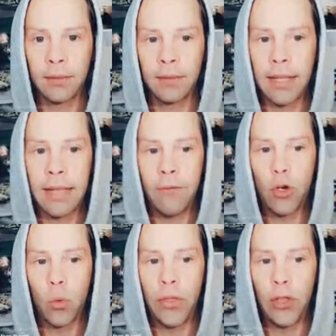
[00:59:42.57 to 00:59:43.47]
Like if you
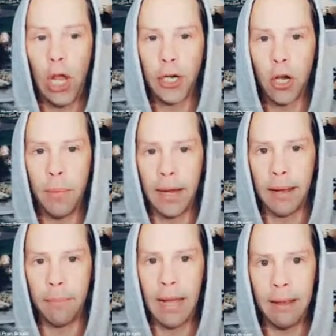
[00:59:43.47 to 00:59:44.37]
could win the lotto
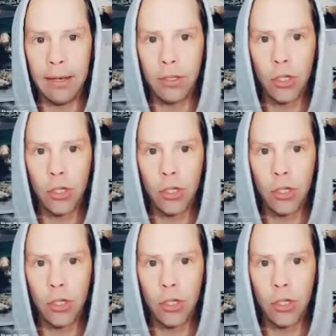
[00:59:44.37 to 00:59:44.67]
by